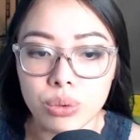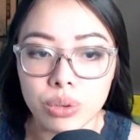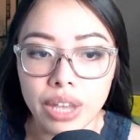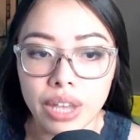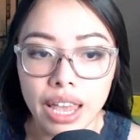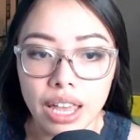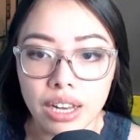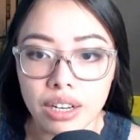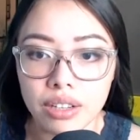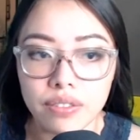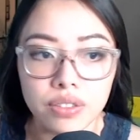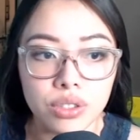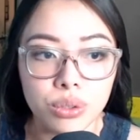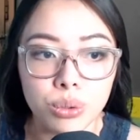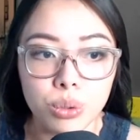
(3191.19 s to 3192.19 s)
can of
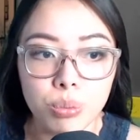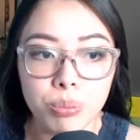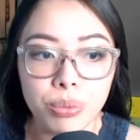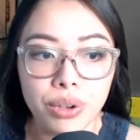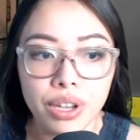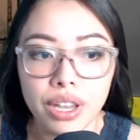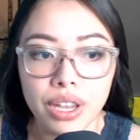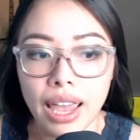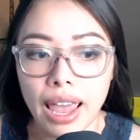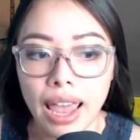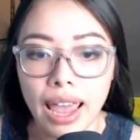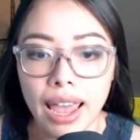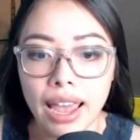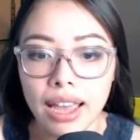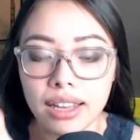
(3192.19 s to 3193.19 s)
soup.
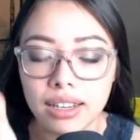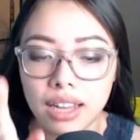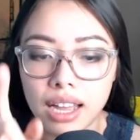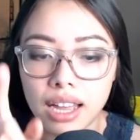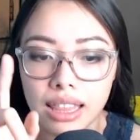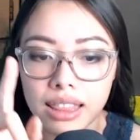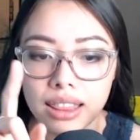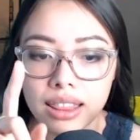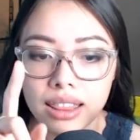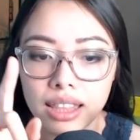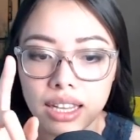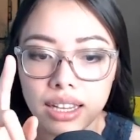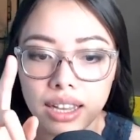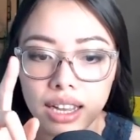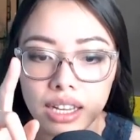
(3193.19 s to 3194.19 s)
And I
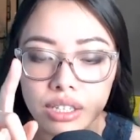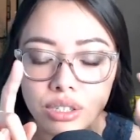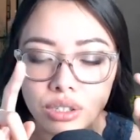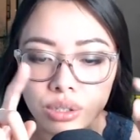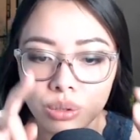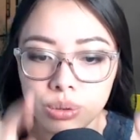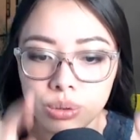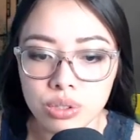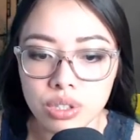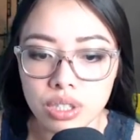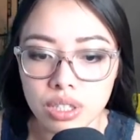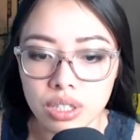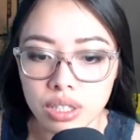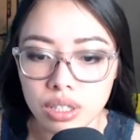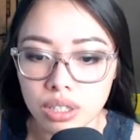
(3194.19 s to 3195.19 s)
think I do
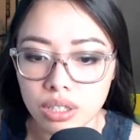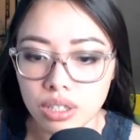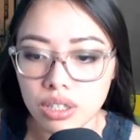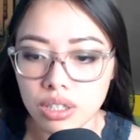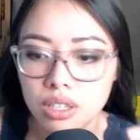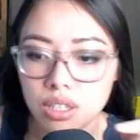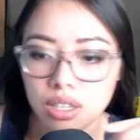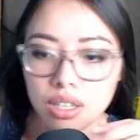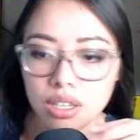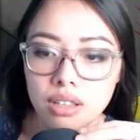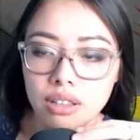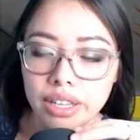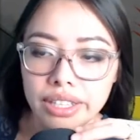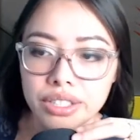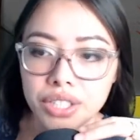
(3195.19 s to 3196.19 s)
see
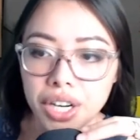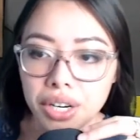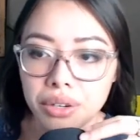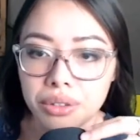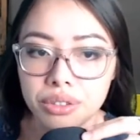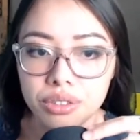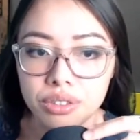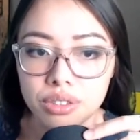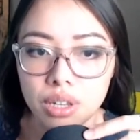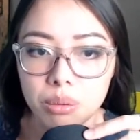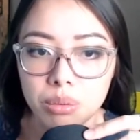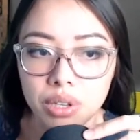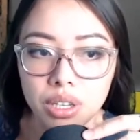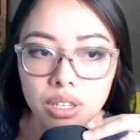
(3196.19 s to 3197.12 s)
like checkers or something.